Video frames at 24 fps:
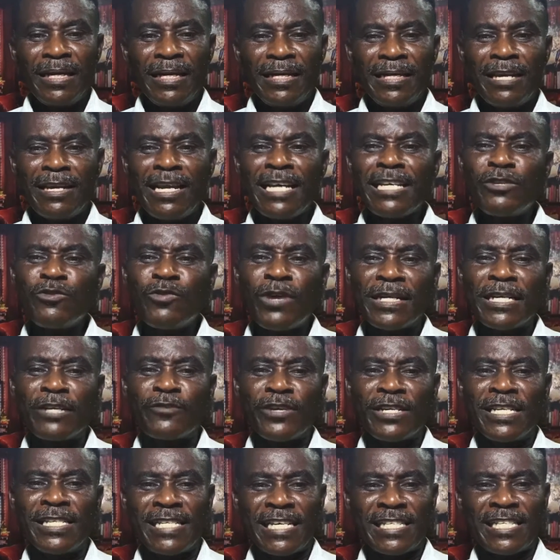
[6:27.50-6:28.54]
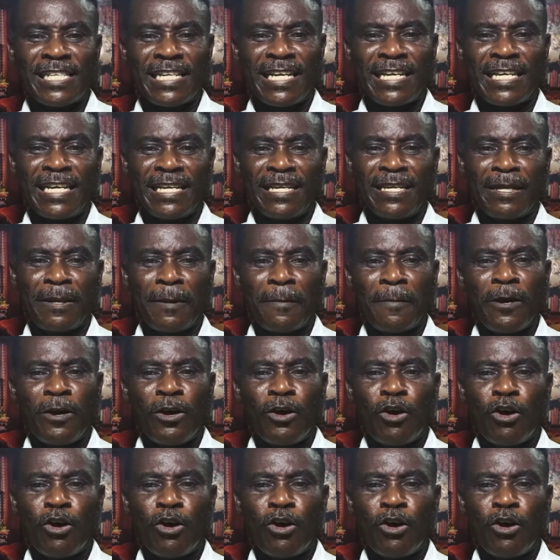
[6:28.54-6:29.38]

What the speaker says: Now let's look at the trading session again.